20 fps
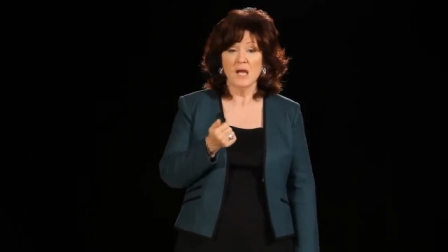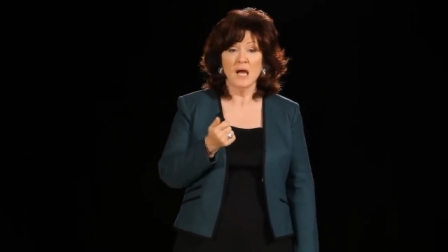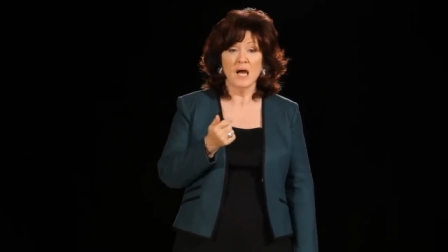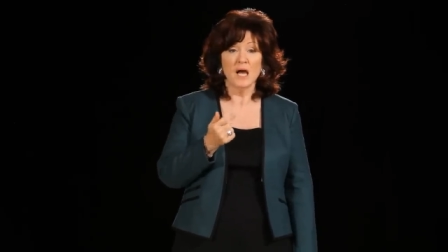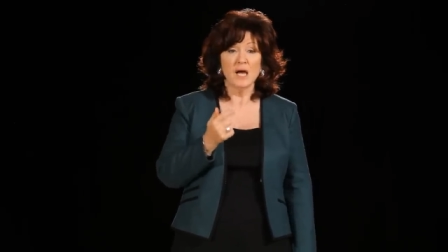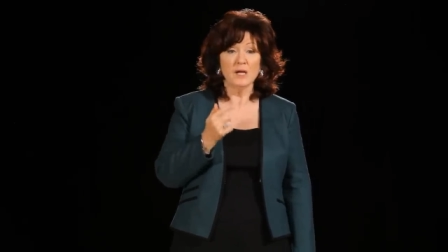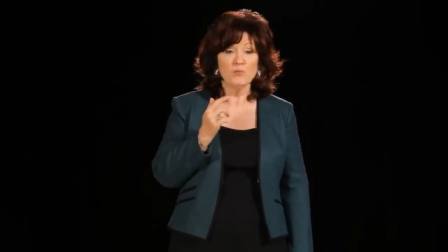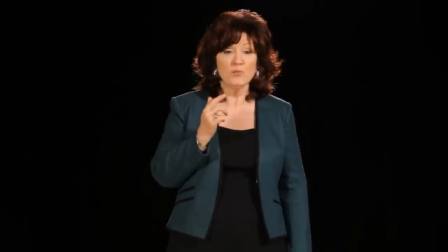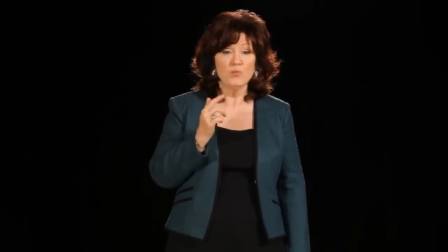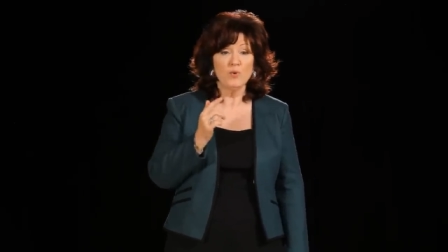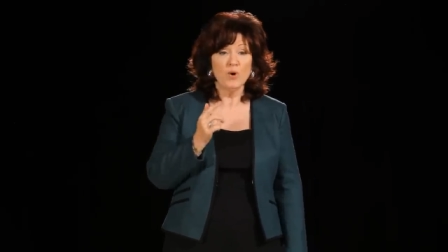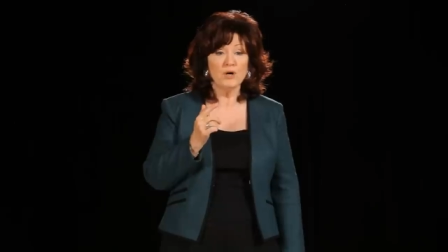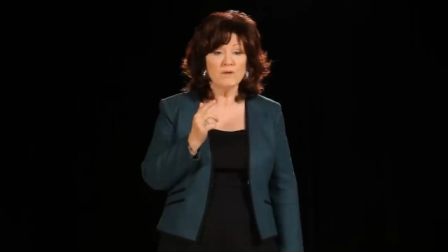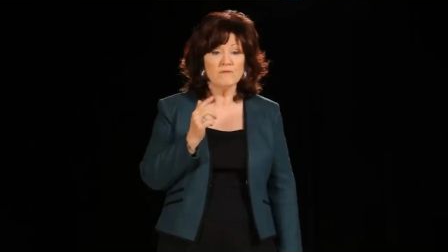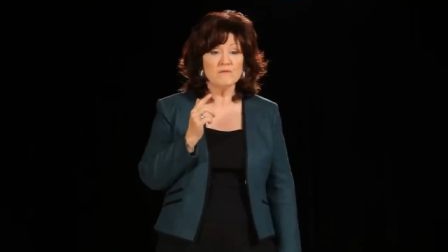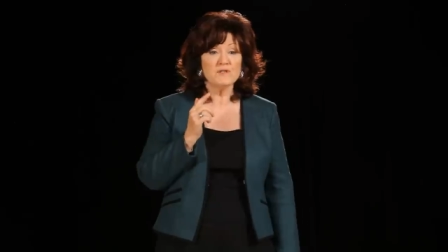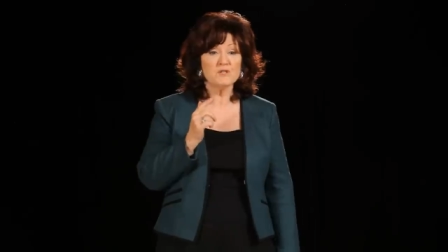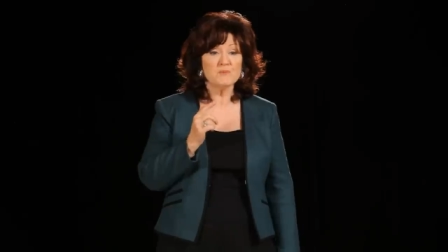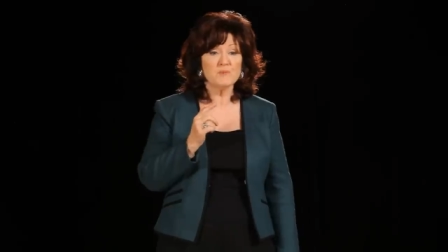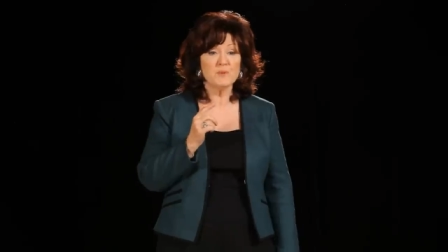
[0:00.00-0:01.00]
and what
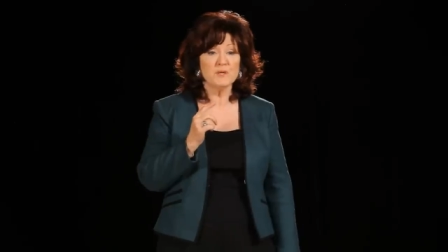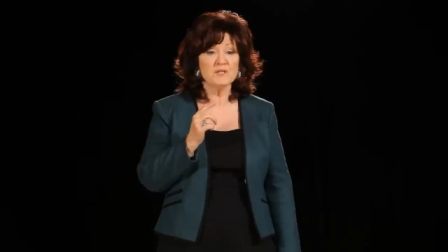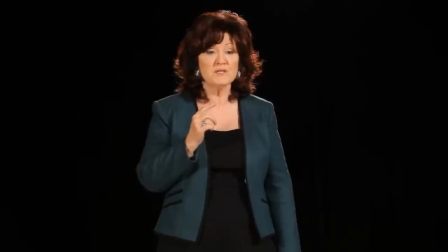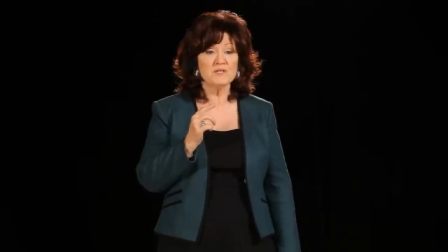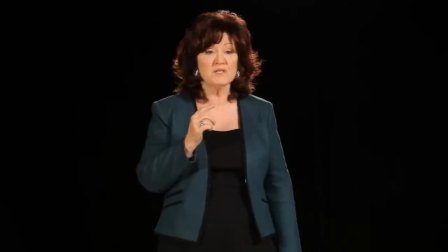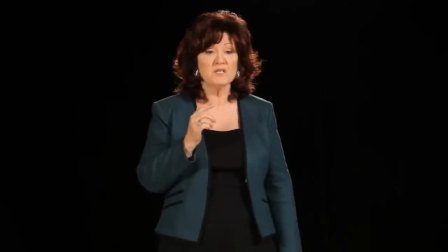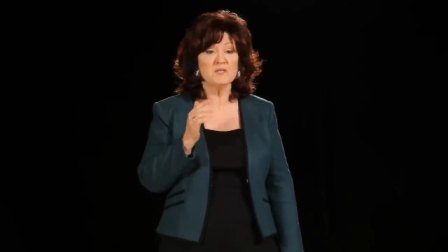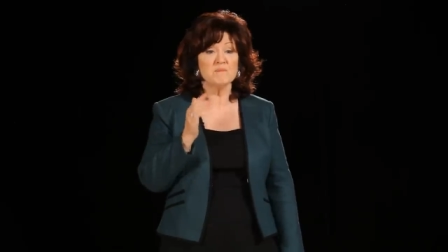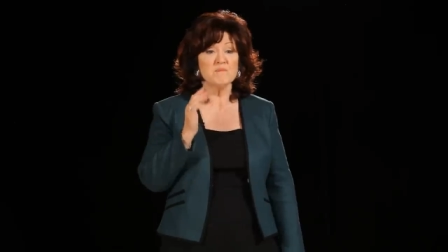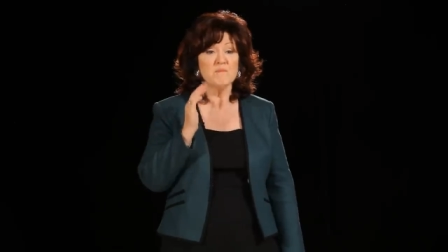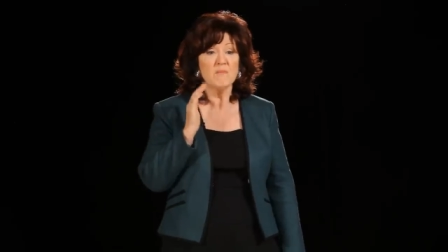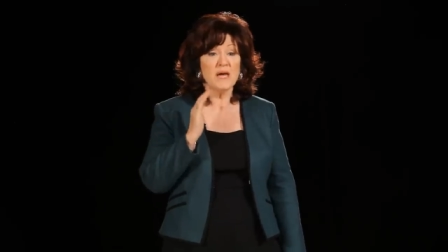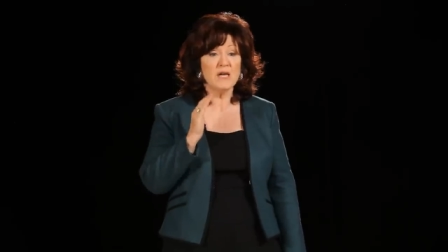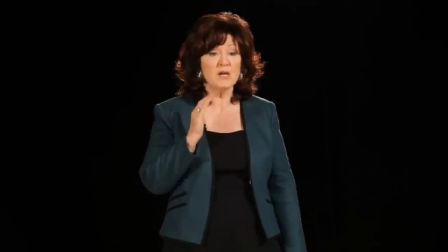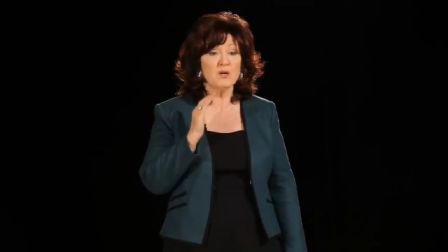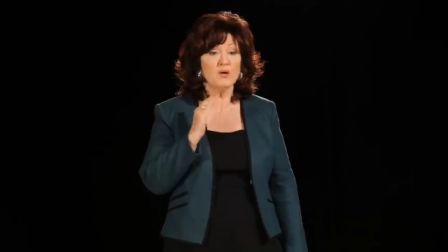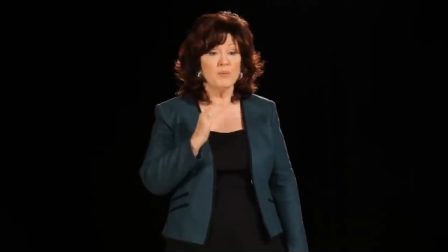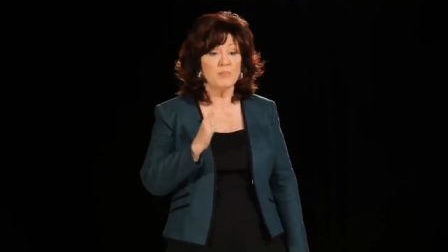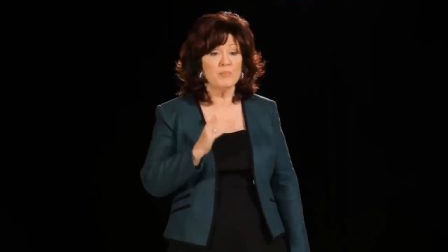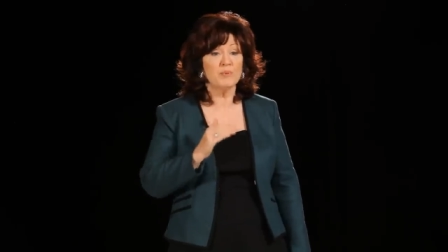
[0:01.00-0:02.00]
responses
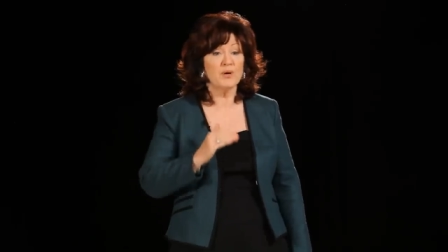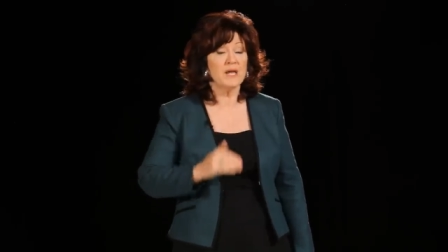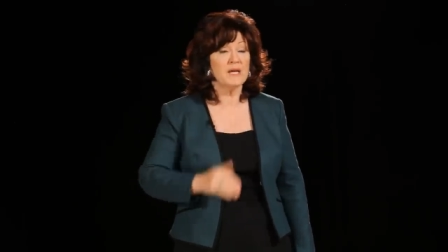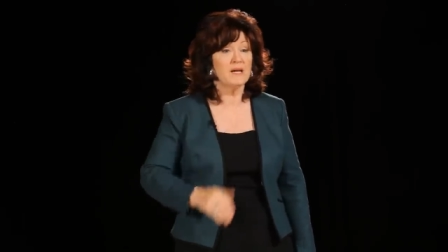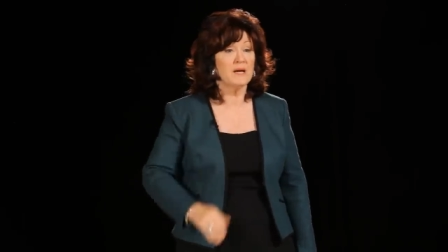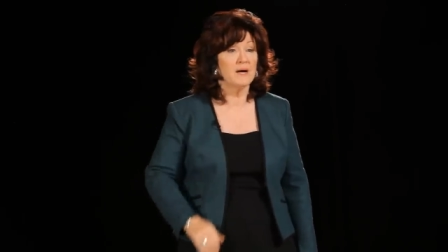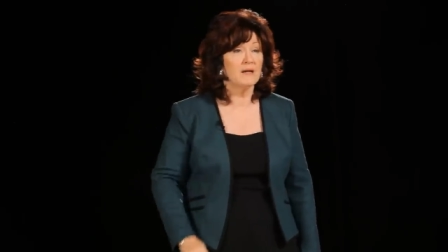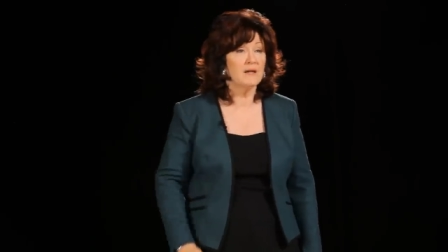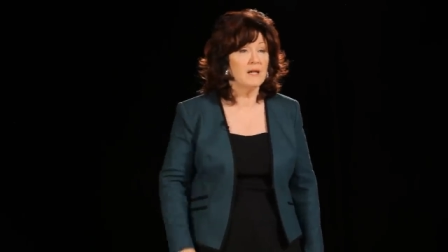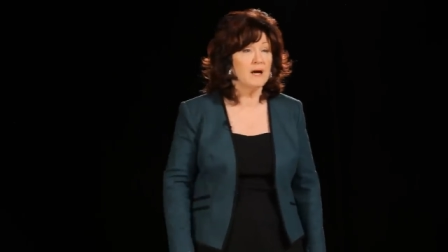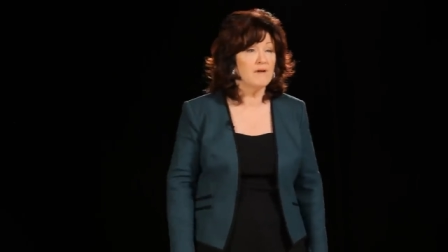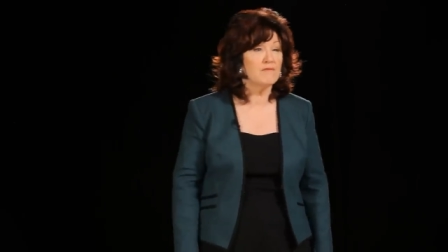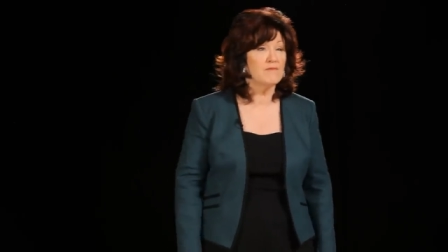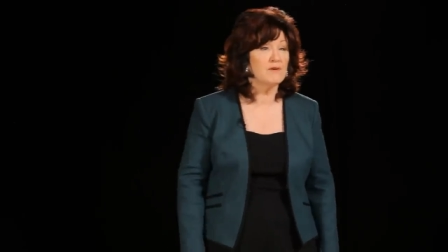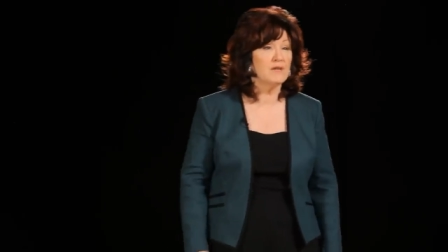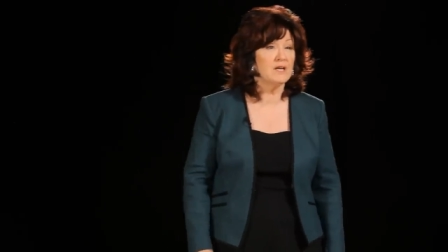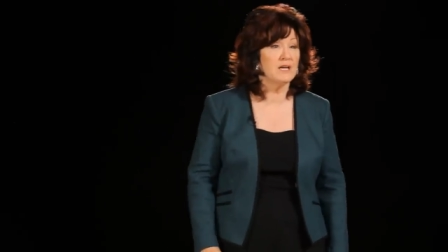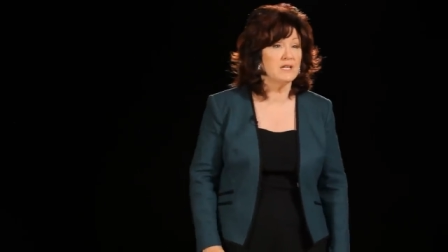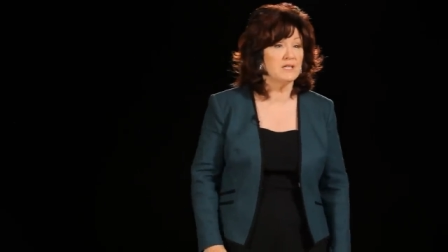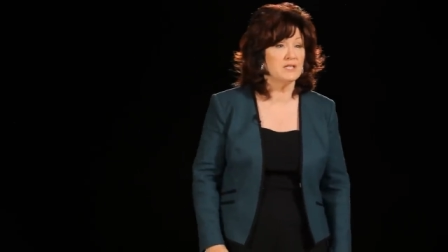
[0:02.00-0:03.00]
make or break our love
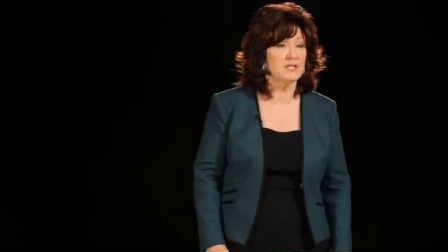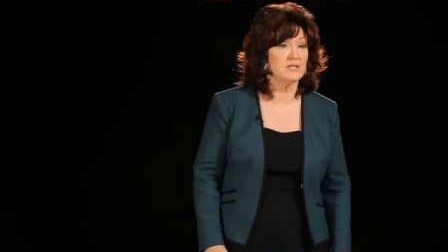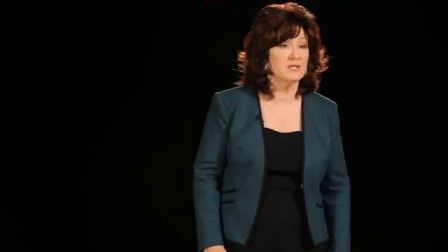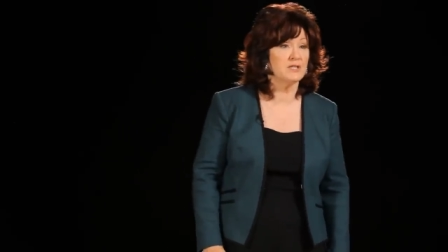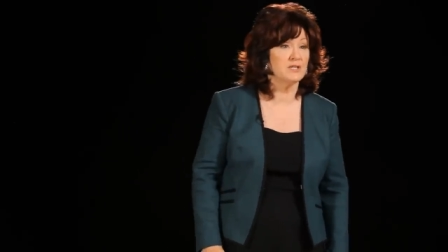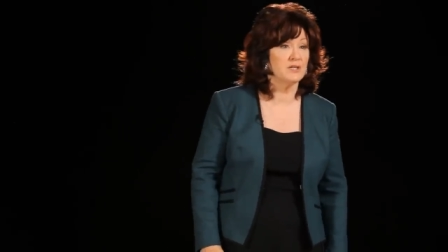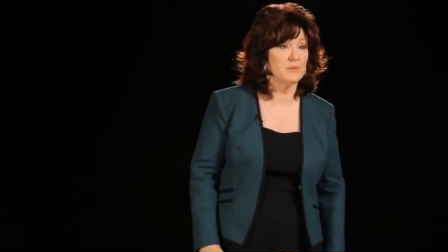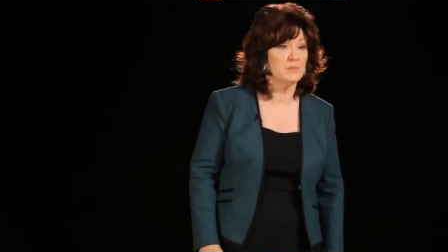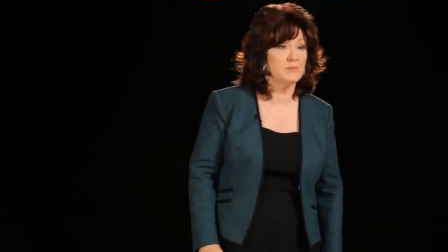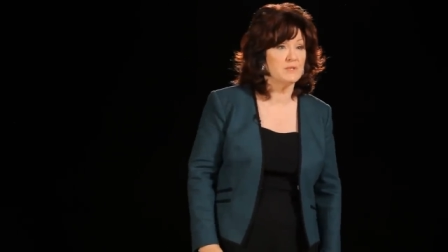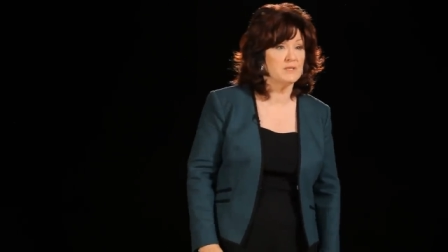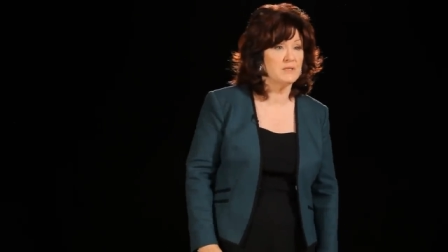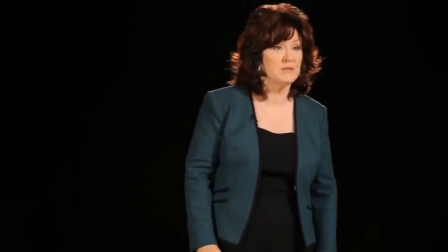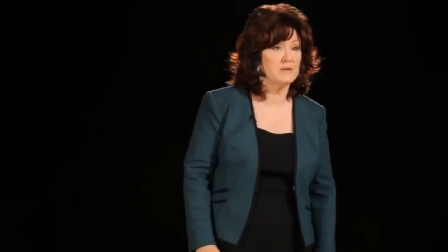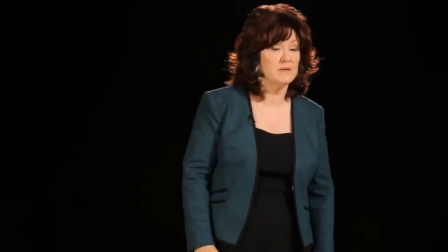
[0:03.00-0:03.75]
relationships.